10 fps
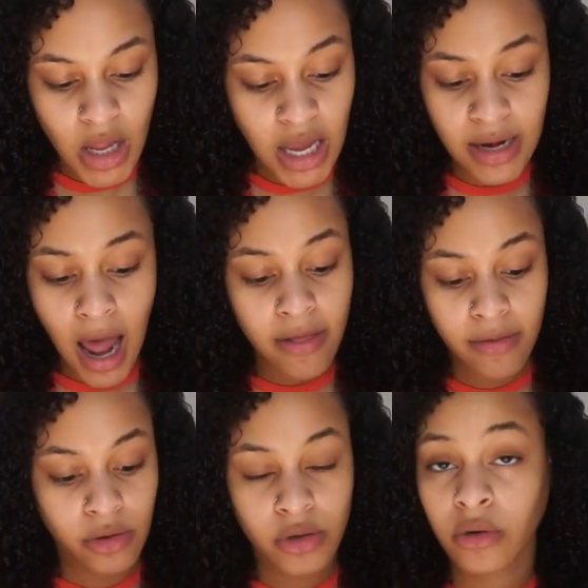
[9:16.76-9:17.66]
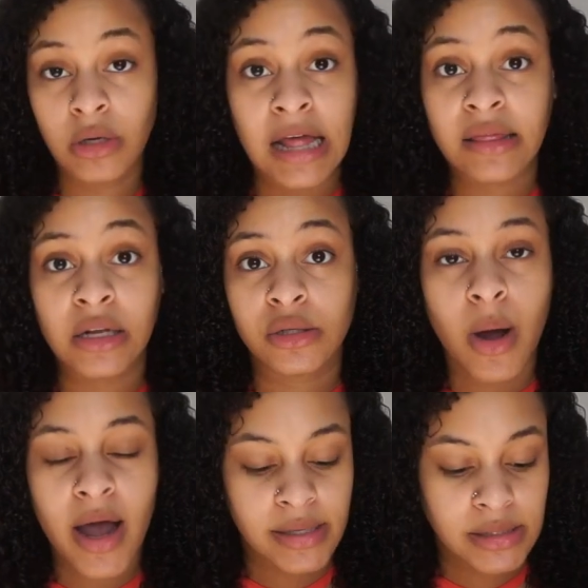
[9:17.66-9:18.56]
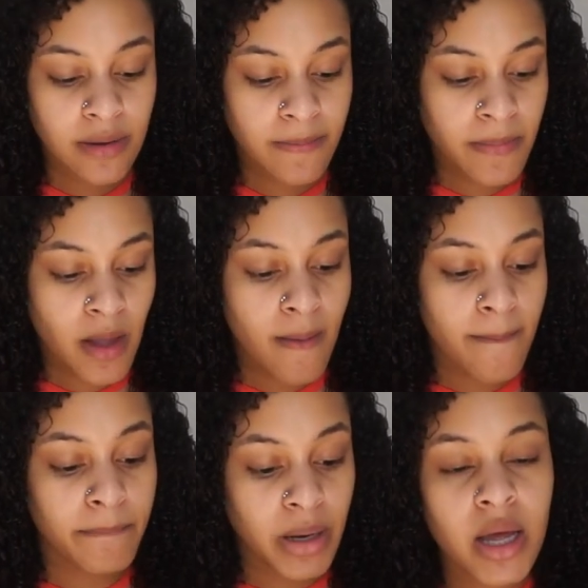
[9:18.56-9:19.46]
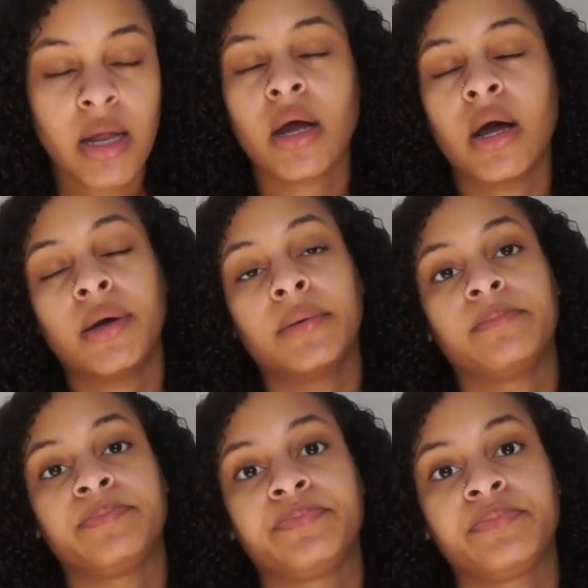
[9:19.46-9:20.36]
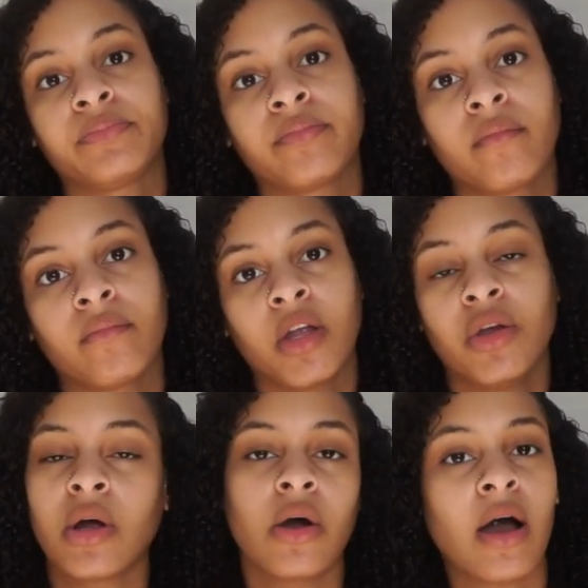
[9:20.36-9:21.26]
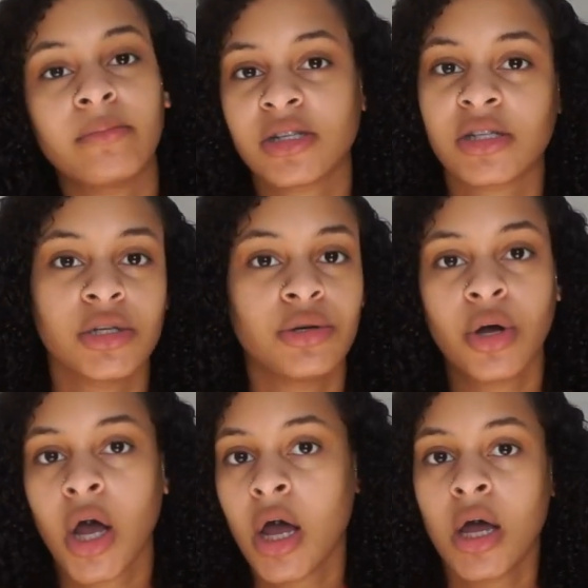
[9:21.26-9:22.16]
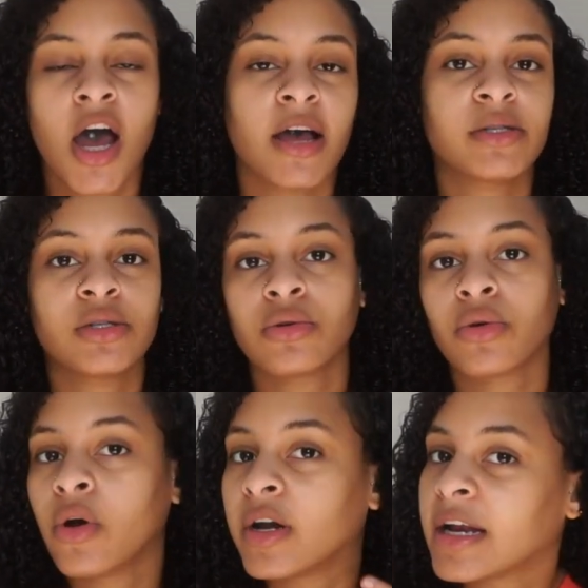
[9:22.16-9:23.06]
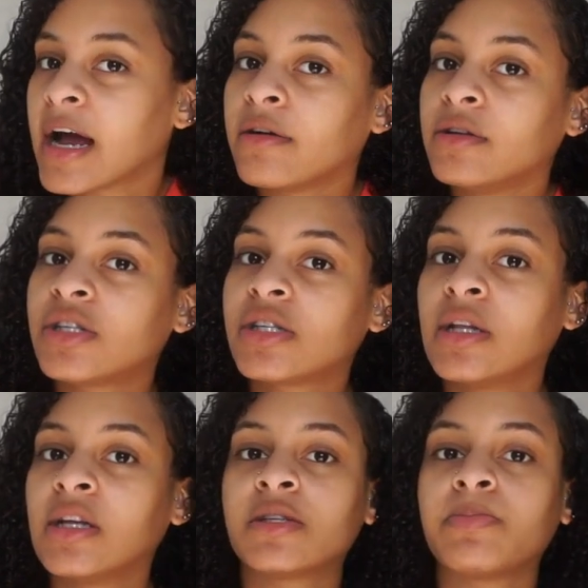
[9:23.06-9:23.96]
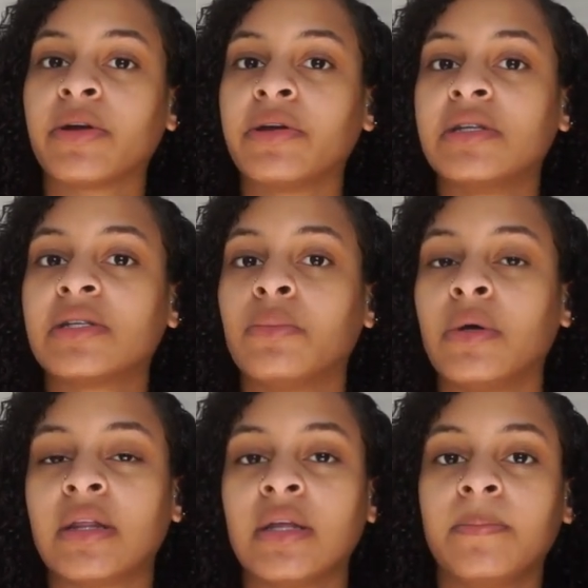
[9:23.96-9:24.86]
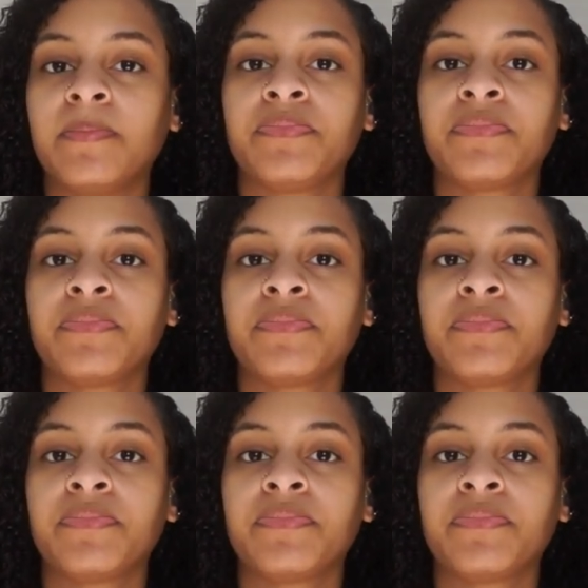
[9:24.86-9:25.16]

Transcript: and not, you know, nothing twice. But, um, you know, I'm just still, I'm still growing it out and still experiencing with it.